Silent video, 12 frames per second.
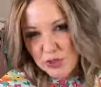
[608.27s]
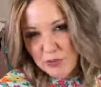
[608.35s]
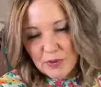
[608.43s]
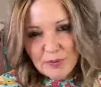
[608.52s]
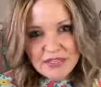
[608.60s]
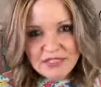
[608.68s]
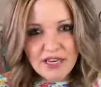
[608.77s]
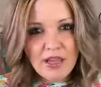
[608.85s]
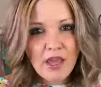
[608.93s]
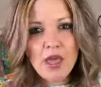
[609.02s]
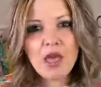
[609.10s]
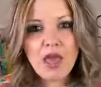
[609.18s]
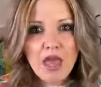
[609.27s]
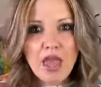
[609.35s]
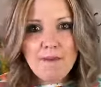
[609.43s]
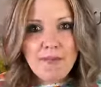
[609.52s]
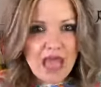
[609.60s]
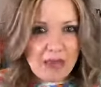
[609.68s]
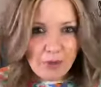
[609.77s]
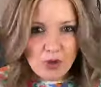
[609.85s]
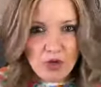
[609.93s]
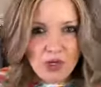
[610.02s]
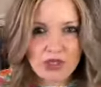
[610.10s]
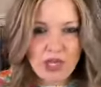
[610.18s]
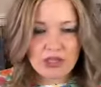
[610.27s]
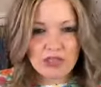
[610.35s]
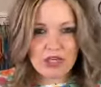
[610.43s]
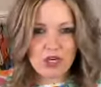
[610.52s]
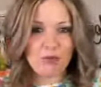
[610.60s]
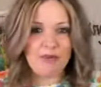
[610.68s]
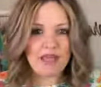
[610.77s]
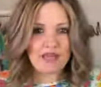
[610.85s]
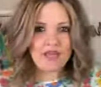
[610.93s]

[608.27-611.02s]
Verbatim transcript: duper busty, it may pull a little bit